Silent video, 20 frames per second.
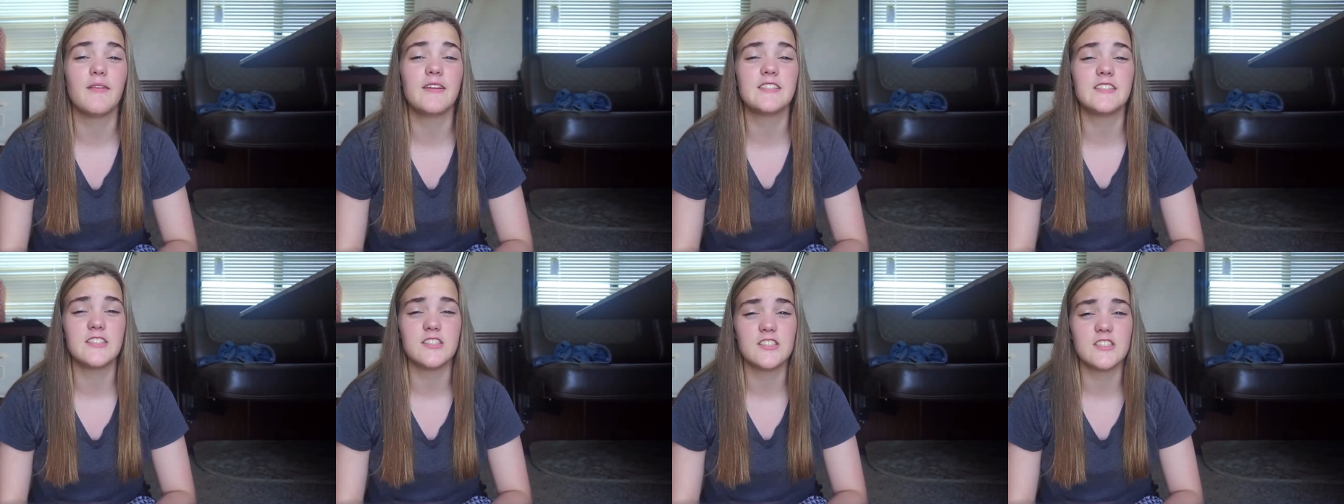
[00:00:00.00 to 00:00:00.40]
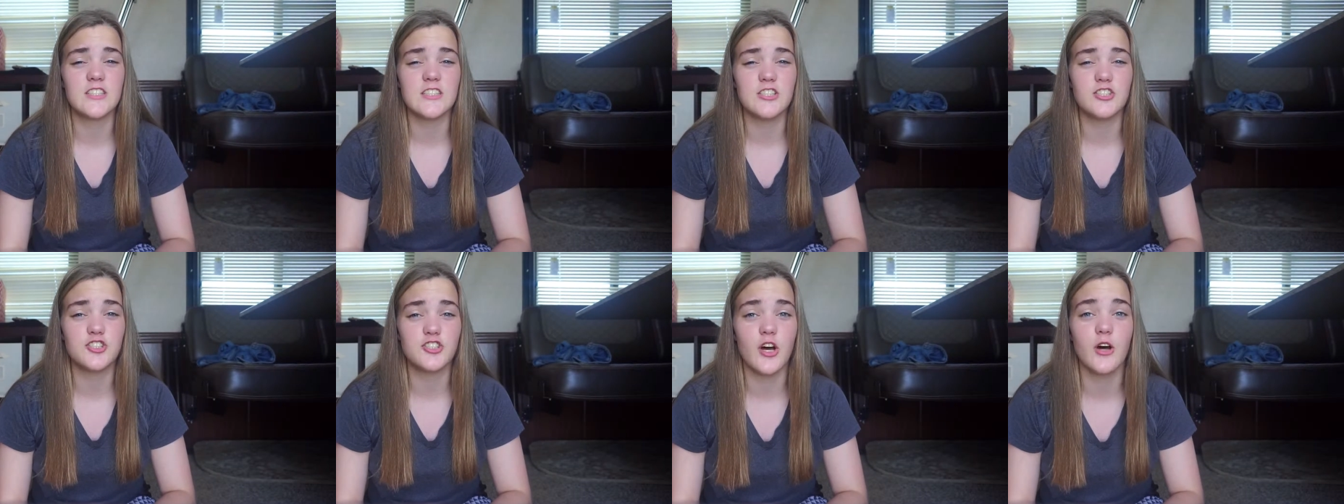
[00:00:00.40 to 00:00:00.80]
This is
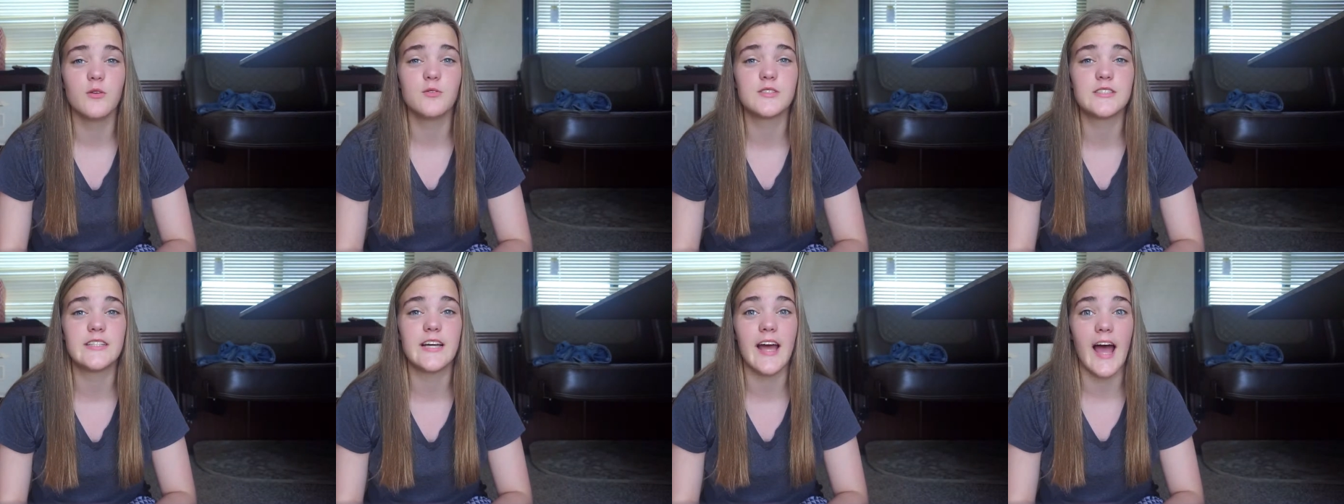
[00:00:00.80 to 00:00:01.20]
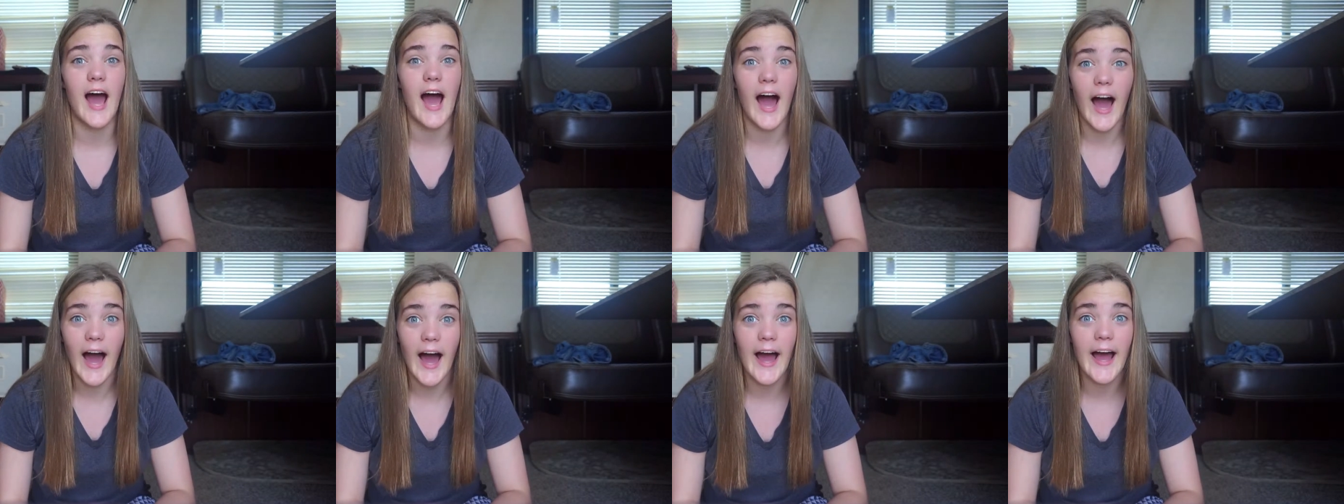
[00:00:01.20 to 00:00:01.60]
the shows that
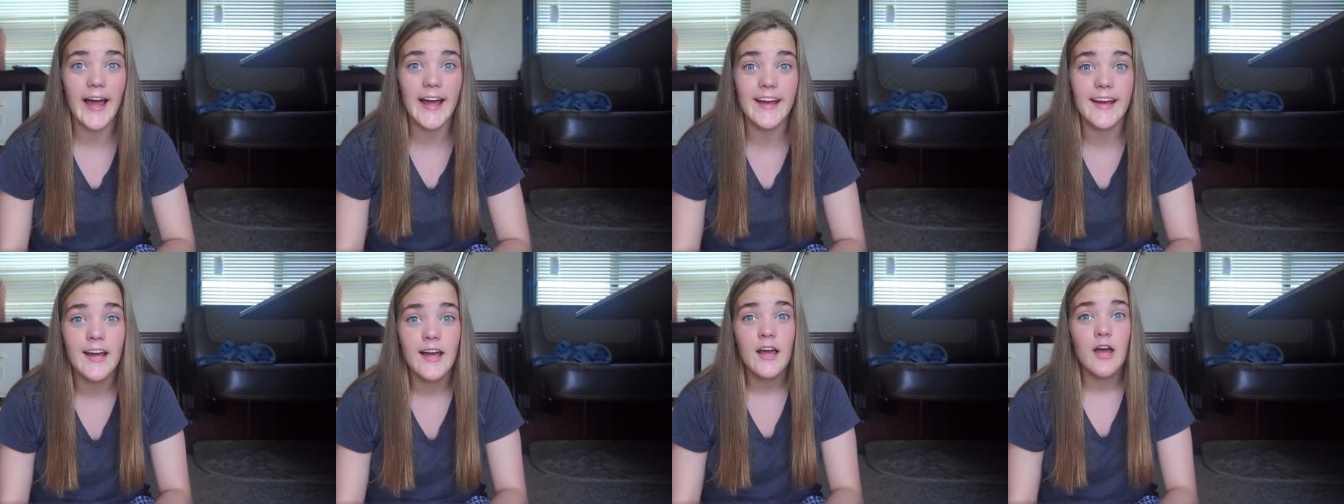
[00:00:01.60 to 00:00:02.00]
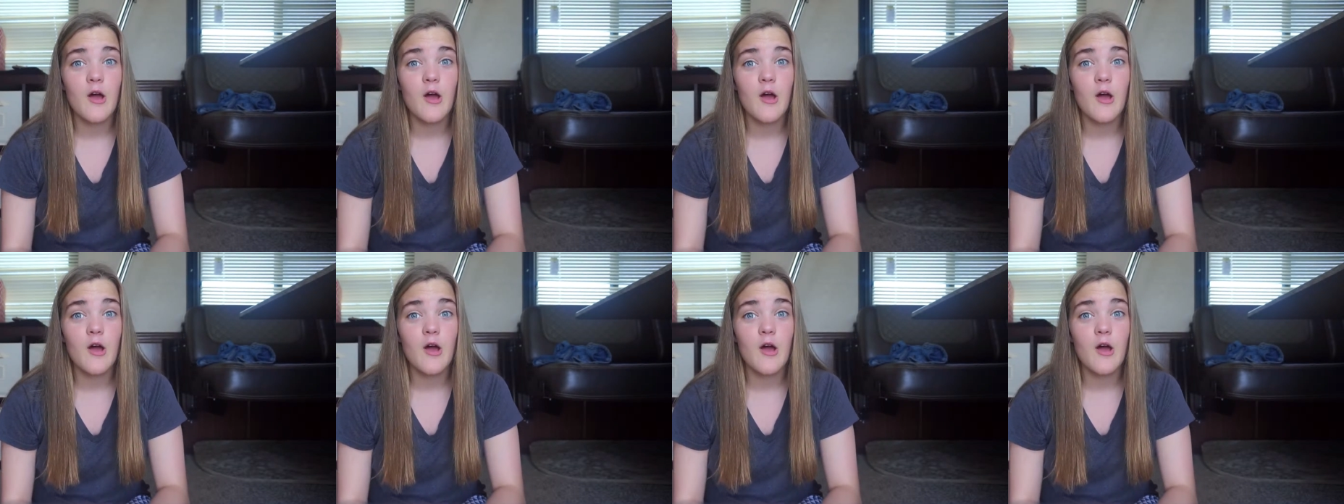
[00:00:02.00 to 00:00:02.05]
I